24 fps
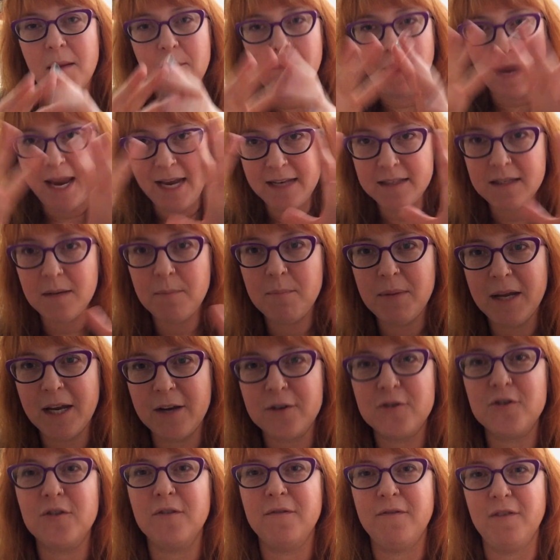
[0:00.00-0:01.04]
Paint a
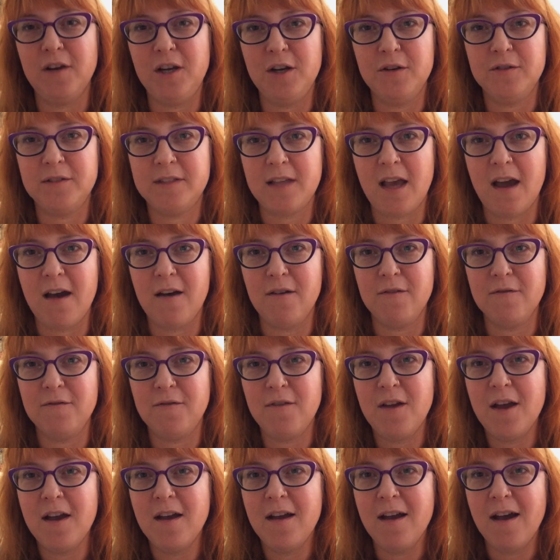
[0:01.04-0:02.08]
picture for
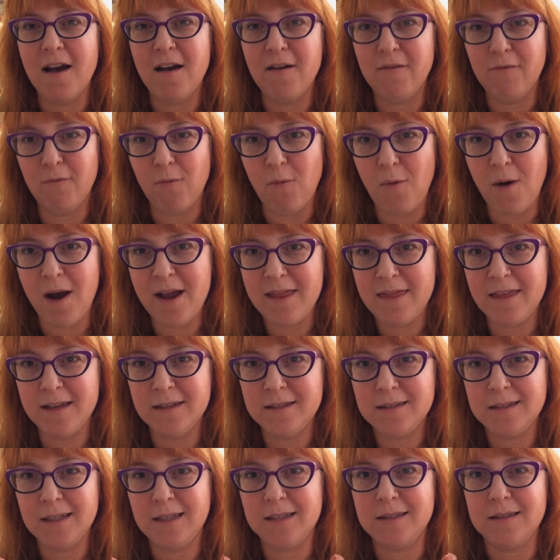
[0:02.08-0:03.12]
yourself of what this
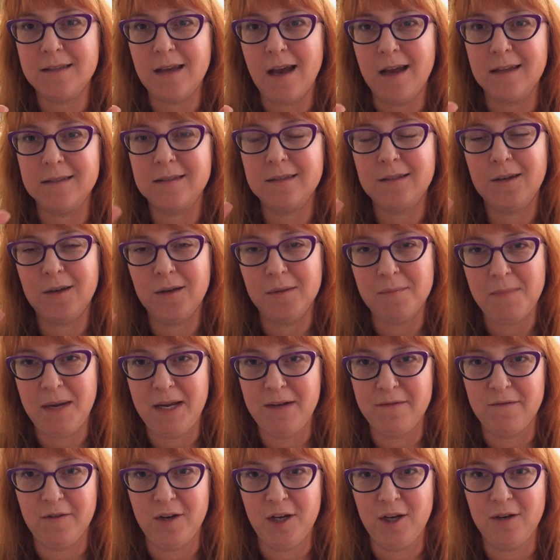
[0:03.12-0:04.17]
success could
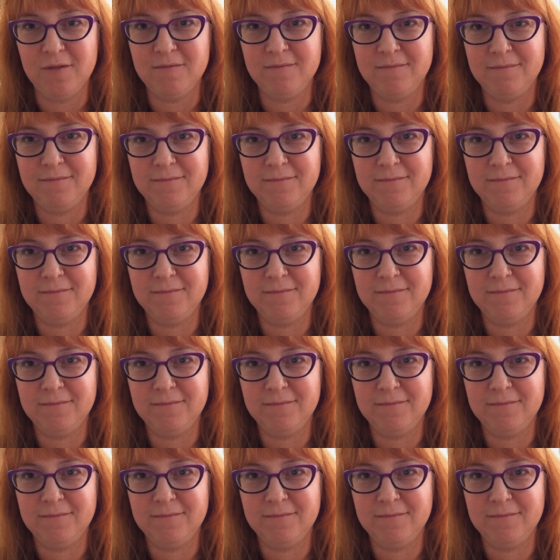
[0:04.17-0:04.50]
mean for you.